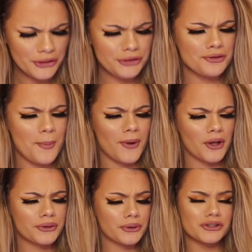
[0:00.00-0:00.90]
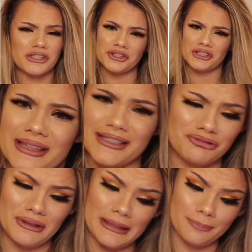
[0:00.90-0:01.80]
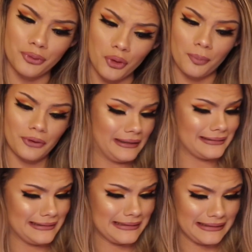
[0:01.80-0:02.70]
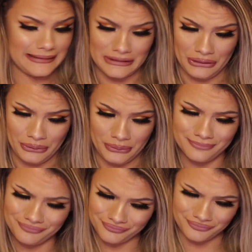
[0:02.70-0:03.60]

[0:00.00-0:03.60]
The football coach. I don't think that's really appropriate, is it? No.